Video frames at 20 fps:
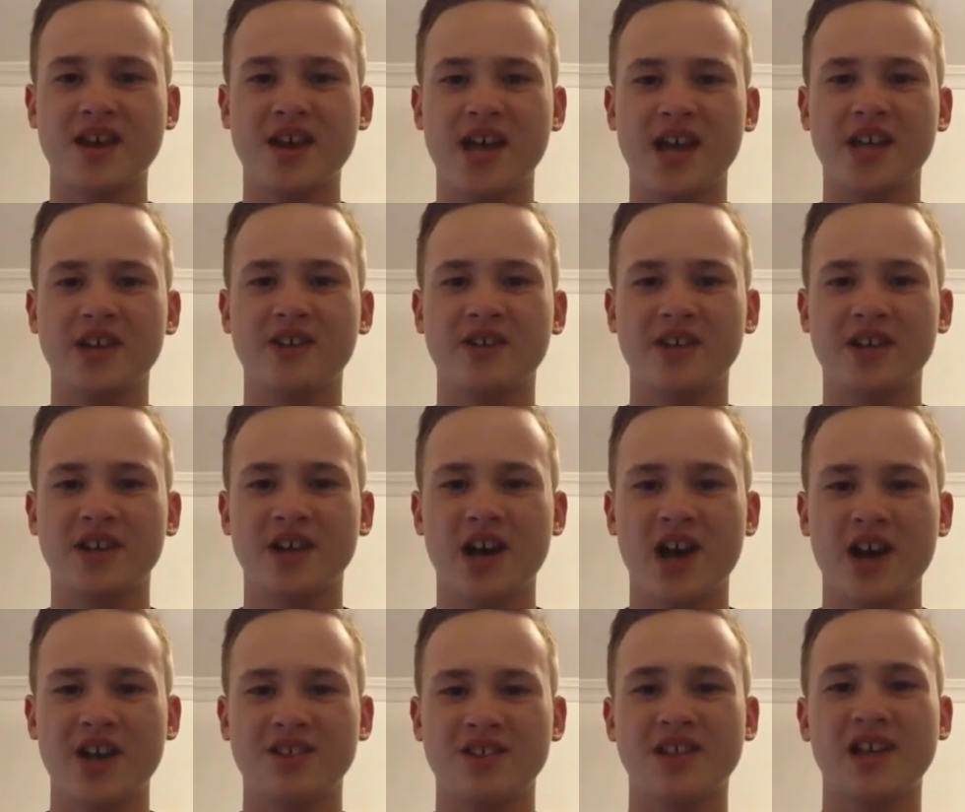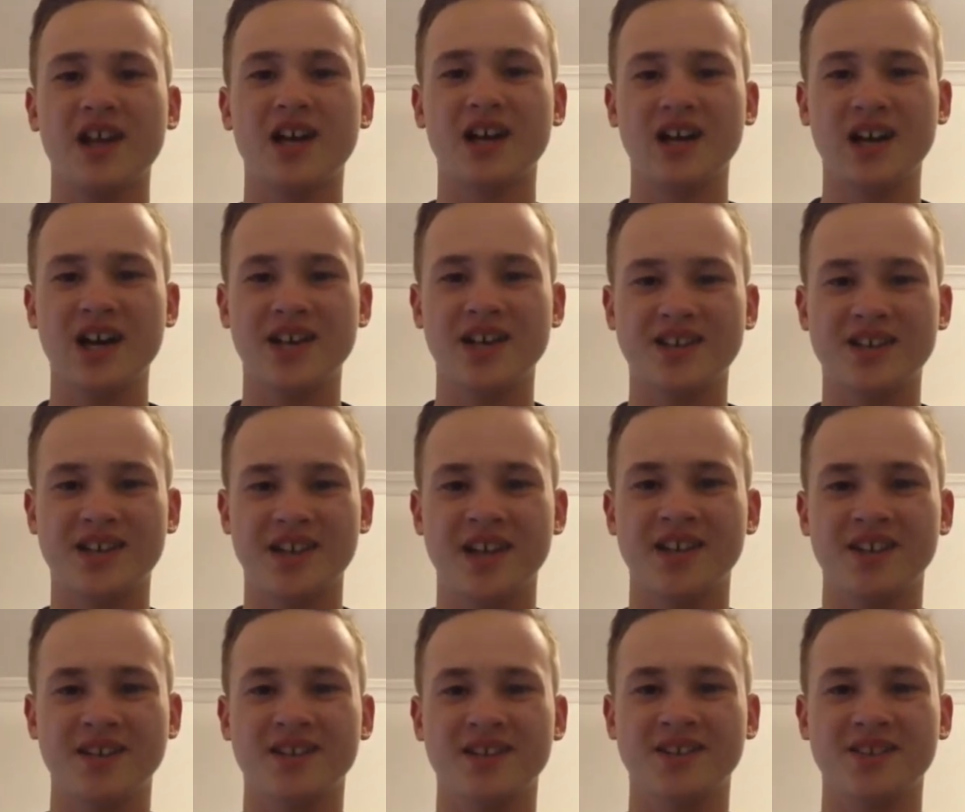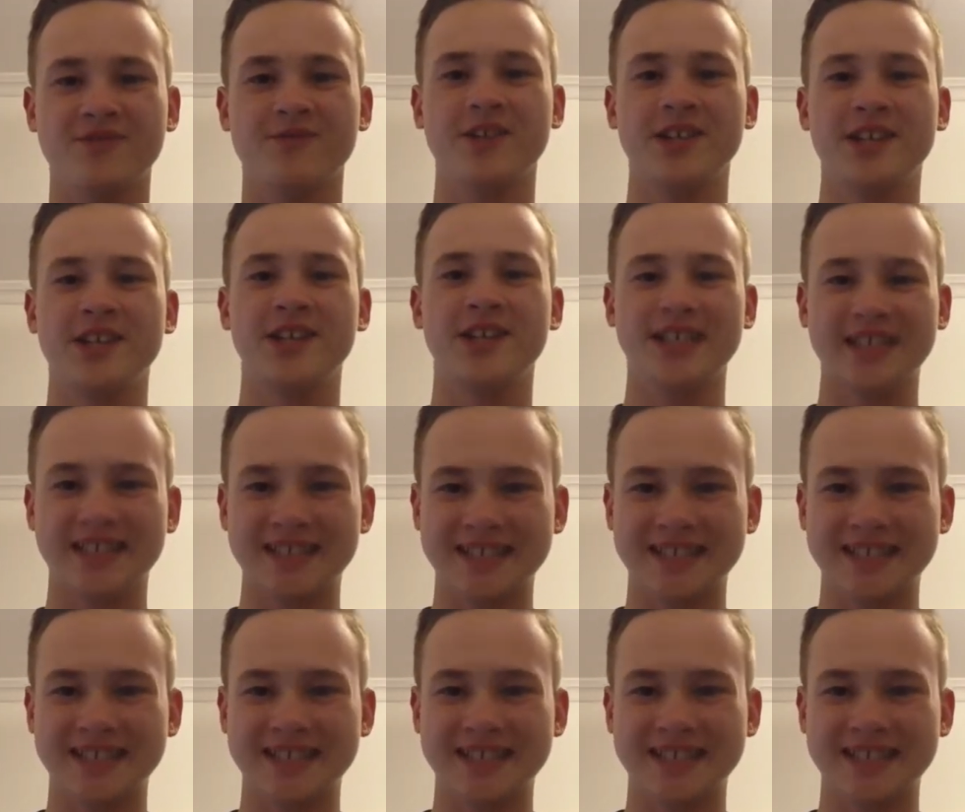Anyway guys, let's get into this